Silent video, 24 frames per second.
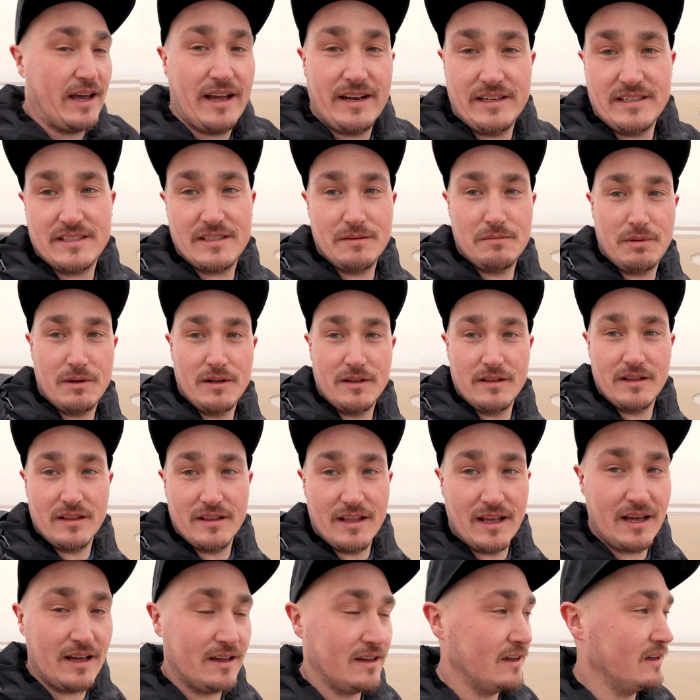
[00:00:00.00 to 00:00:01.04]
any simpler than
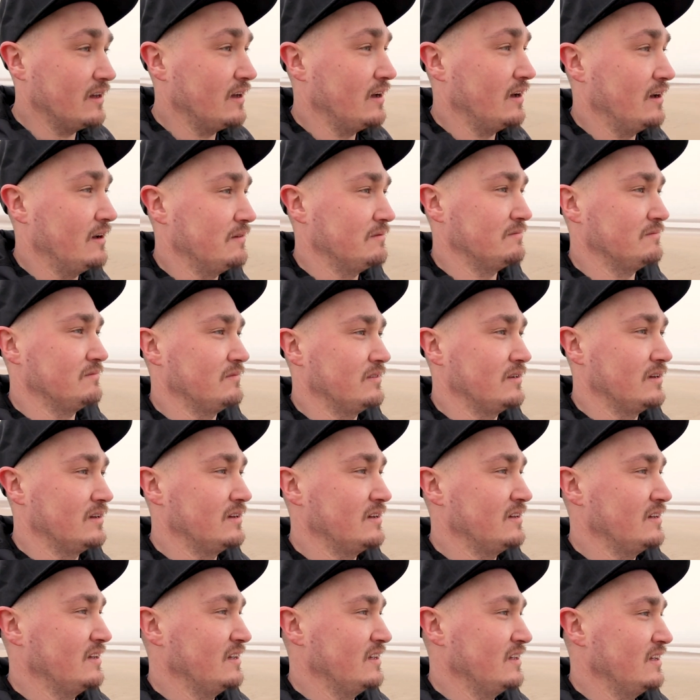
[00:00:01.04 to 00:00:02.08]
that.
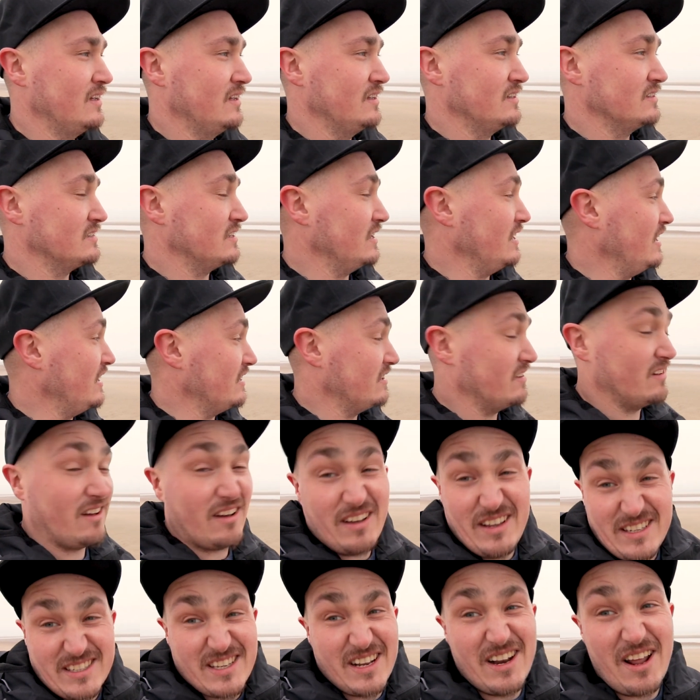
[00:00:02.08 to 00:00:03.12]
So yeah,
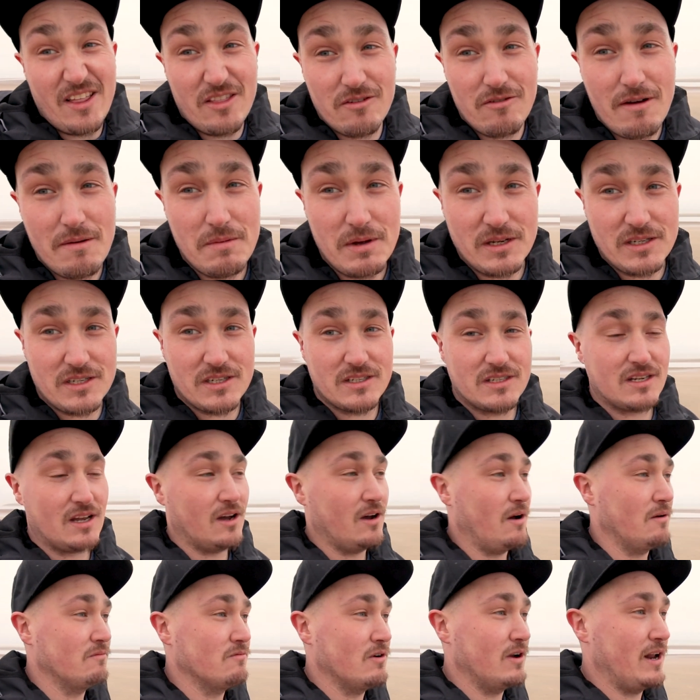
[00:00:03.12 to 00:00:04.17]
it's another image, so
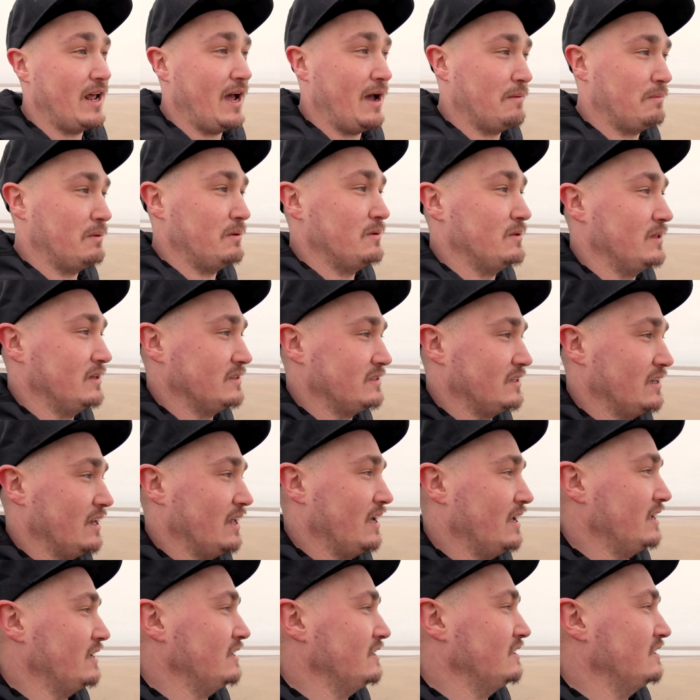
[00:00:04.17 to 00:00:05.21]
I'm really happy with it
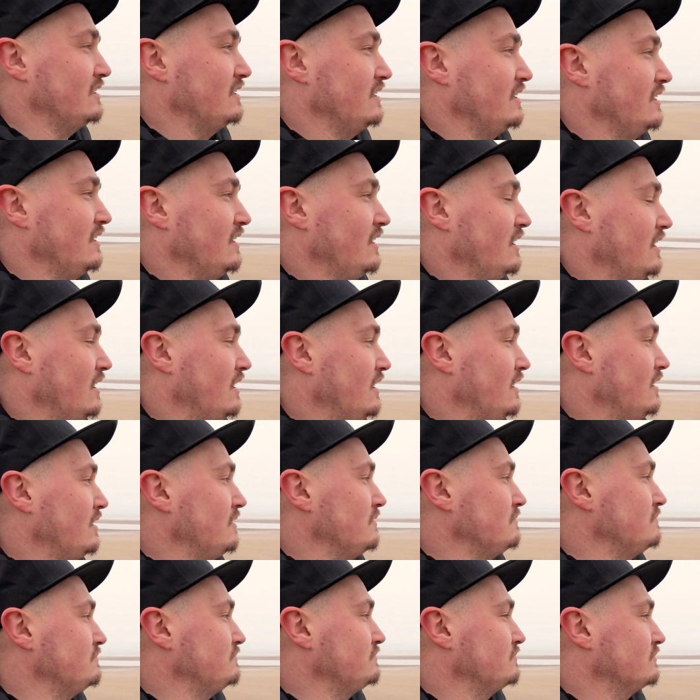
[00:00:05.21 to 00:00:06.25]
today.
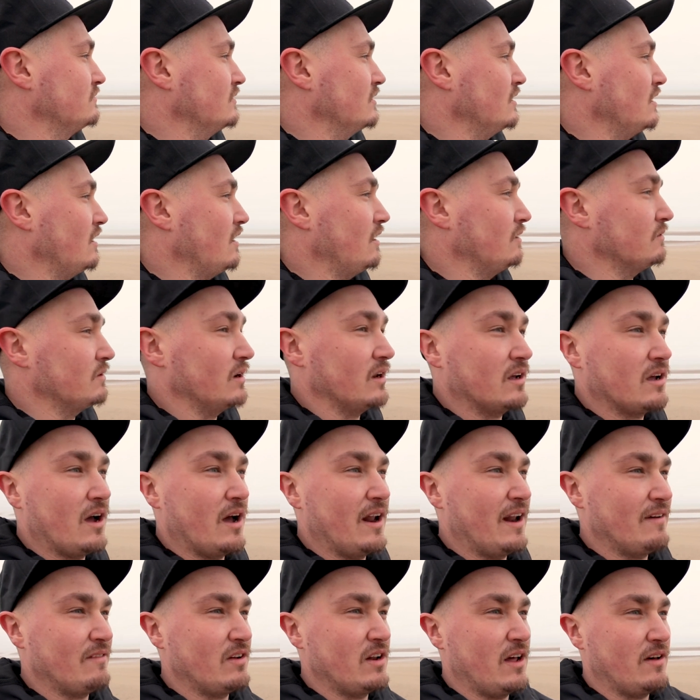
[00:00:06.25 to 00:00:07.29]
I'm going to go and
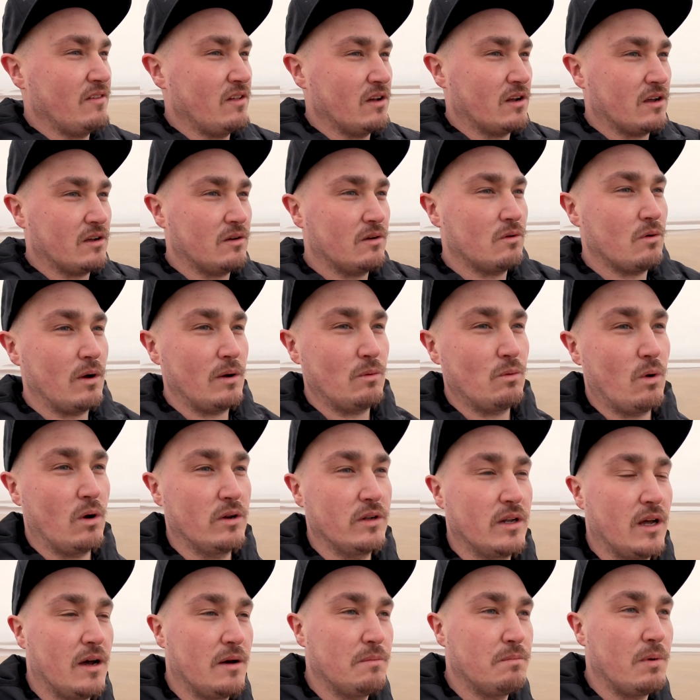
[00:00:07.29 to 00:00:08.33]
have another quick
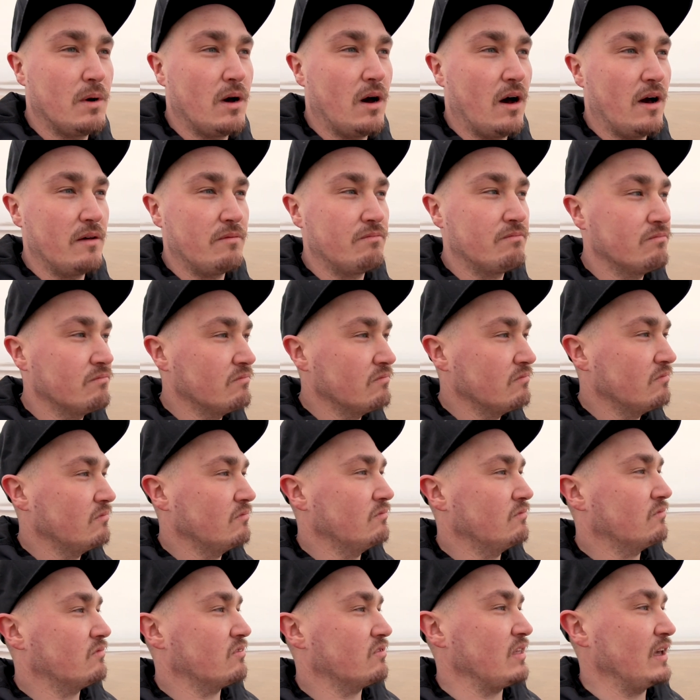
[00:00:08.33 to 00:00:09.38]
wander, but I
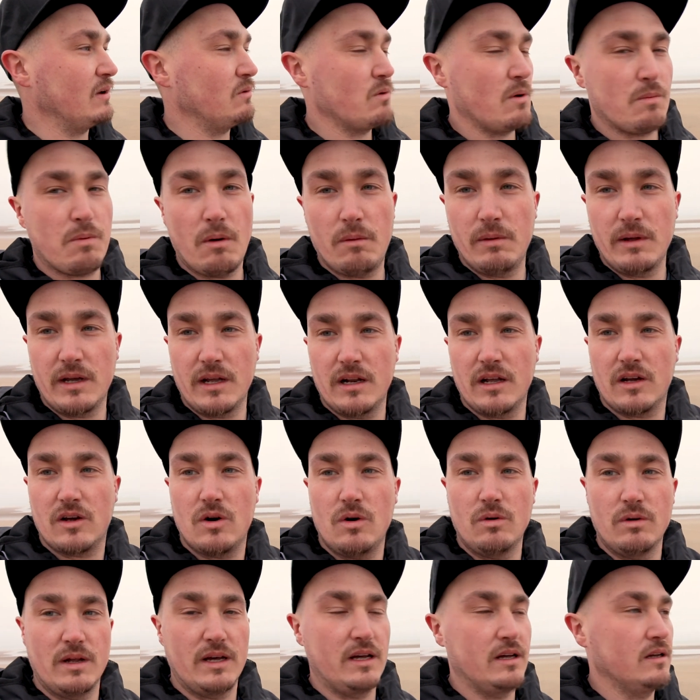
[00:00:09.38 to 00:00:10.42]
think we're probably going to
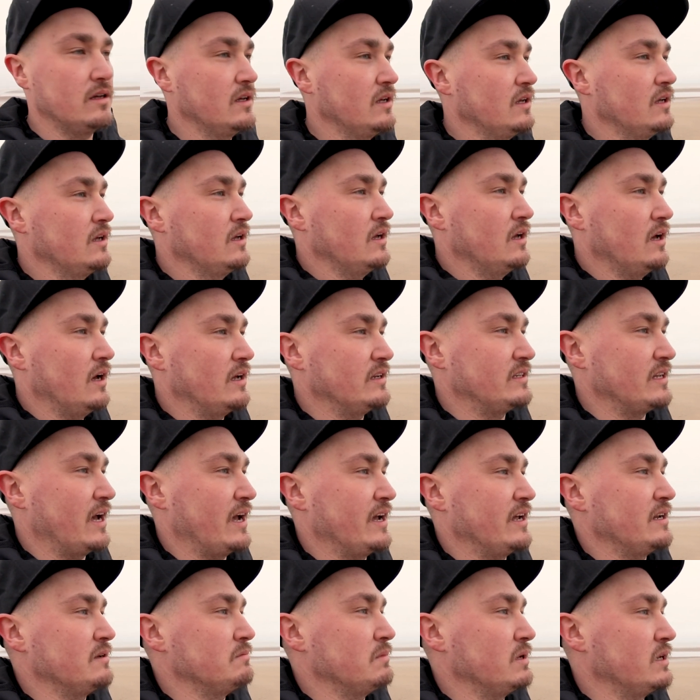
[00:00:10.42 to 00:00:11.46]
call it a day
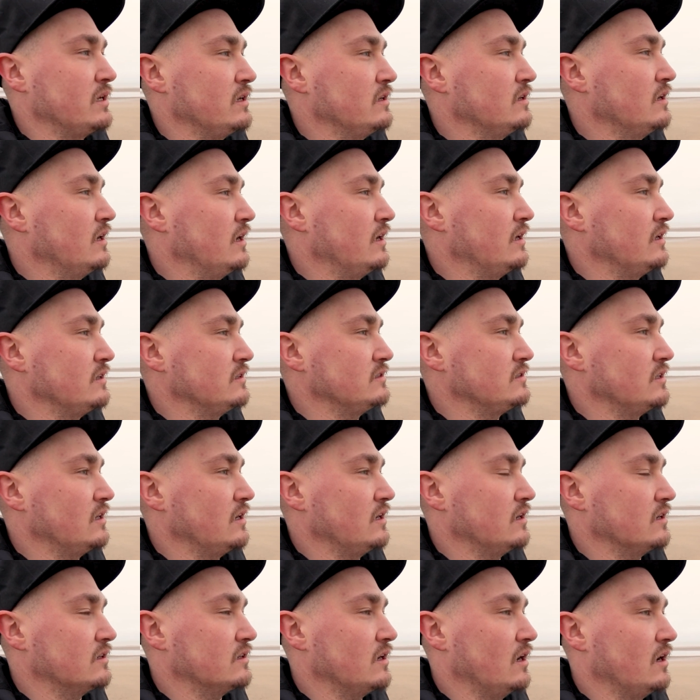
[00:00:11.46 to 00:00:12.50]
in a minute and
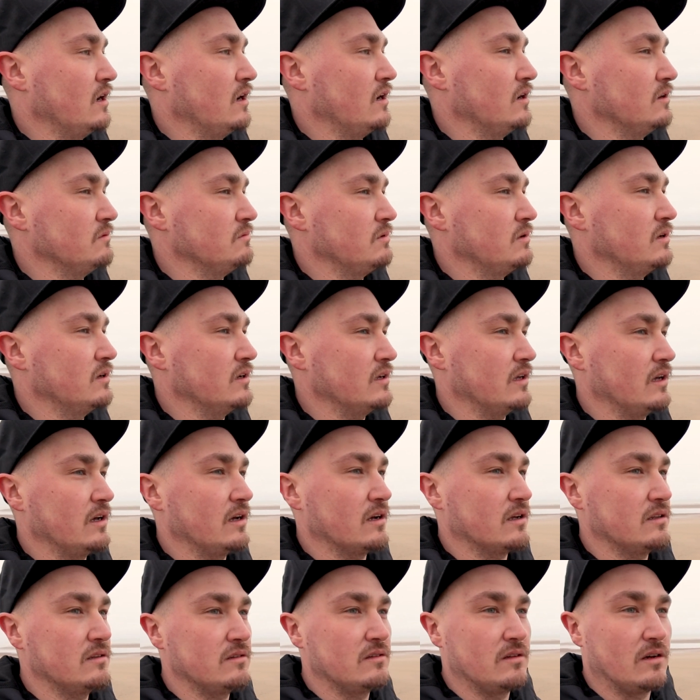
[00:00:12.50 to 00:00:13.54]
go home, get
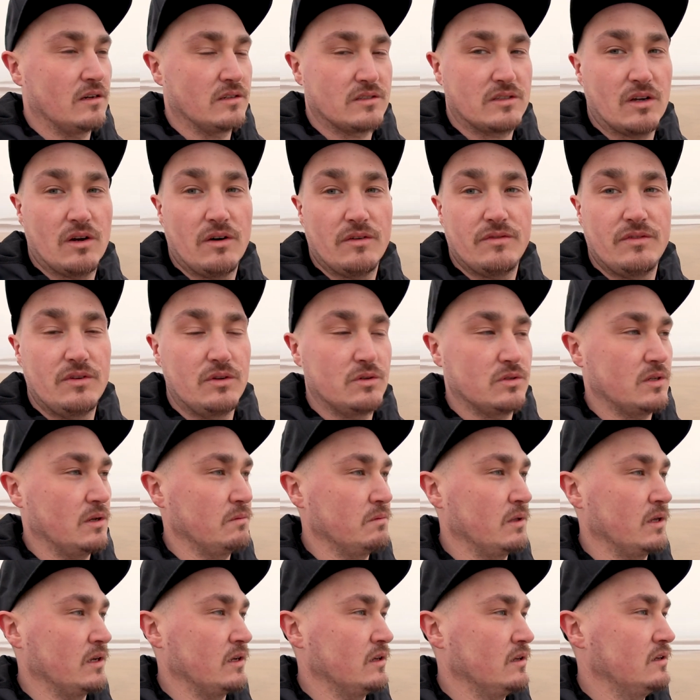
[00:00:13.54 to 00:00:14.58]
a nice coffee or
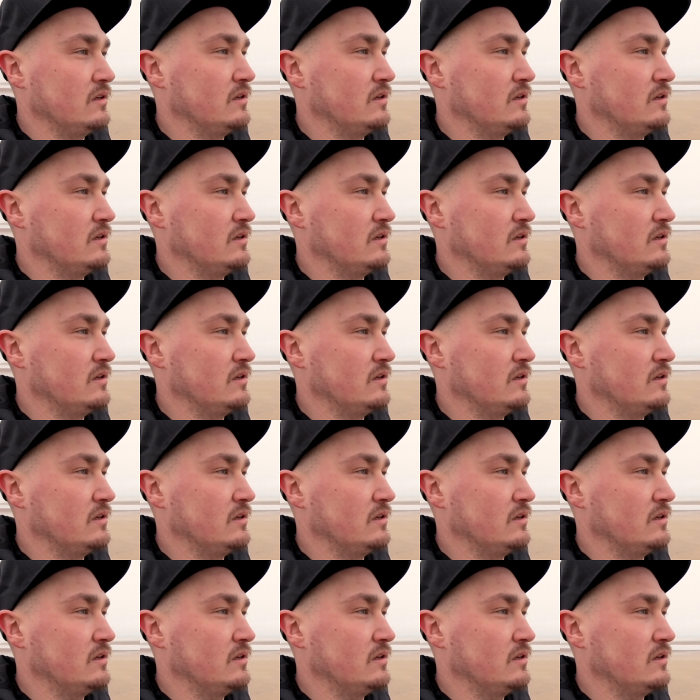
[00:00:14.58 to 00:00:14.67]
something.